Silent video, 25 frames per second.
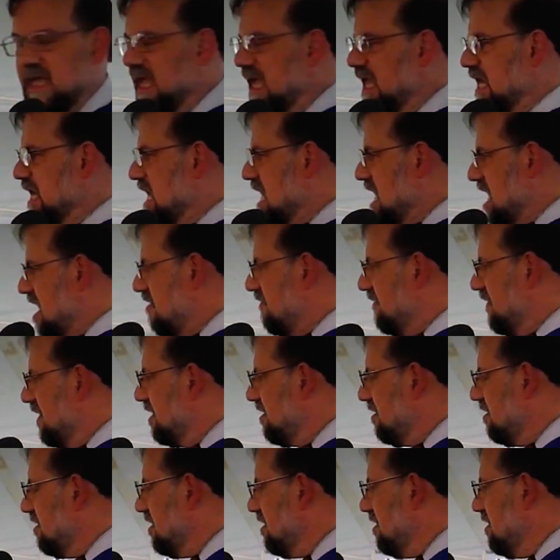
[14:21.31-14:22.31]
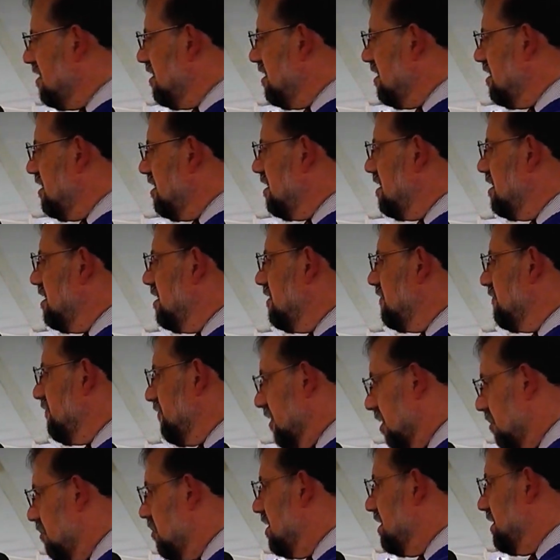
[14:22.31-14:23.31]
and even
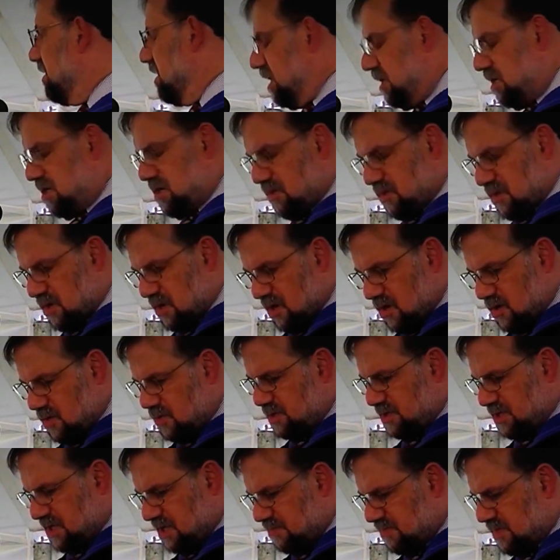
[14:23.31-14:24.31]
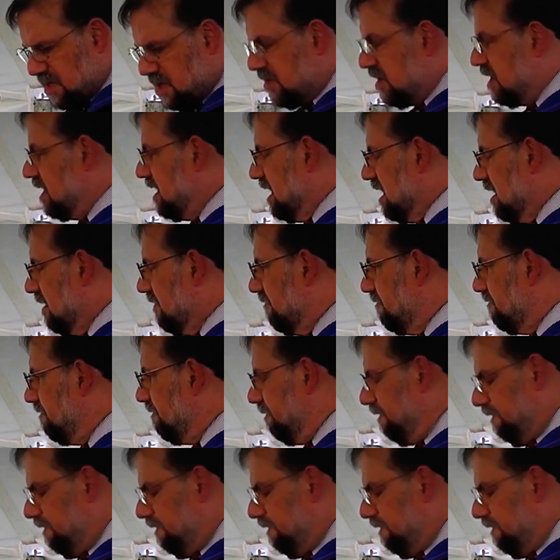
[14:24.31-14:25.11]
from within your own community.